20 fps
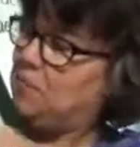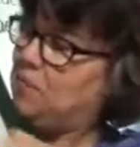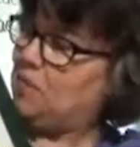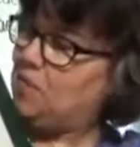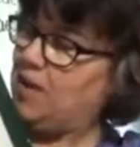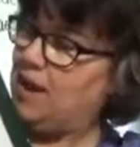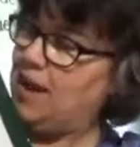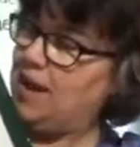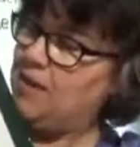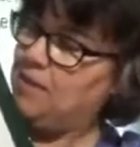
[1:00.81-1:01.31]

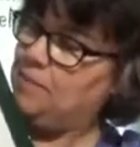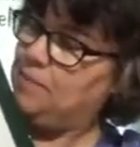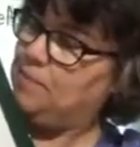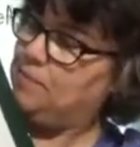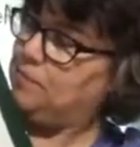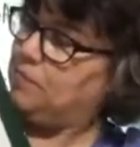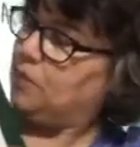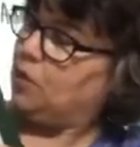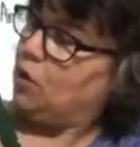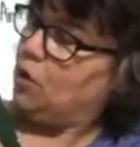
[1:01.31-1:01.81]
Okay?
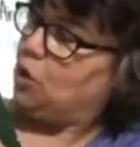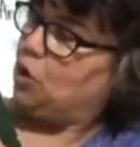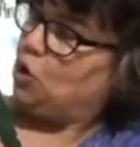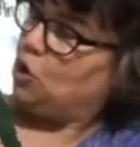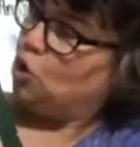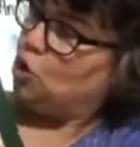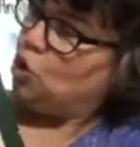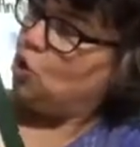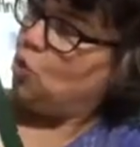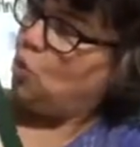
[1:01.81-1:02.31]

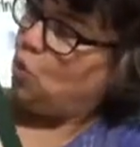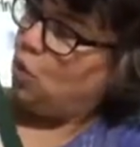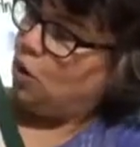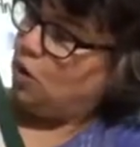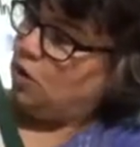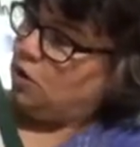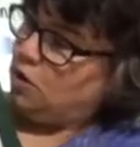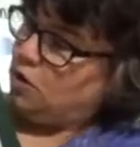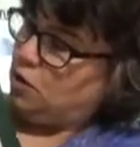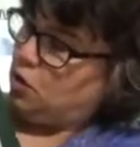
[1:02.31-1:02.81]

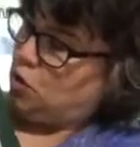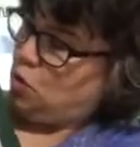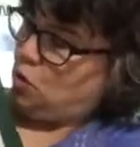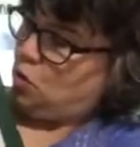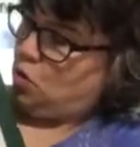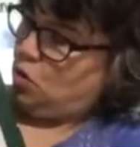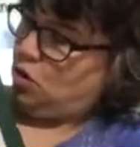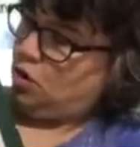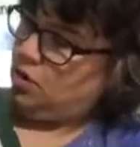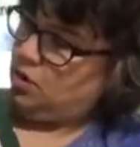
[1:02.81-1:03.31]
Your,
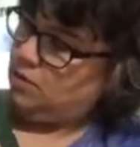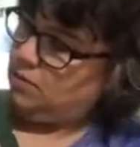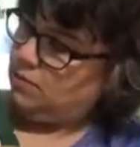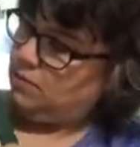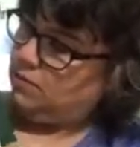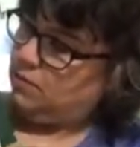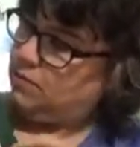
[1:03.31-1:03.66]
your,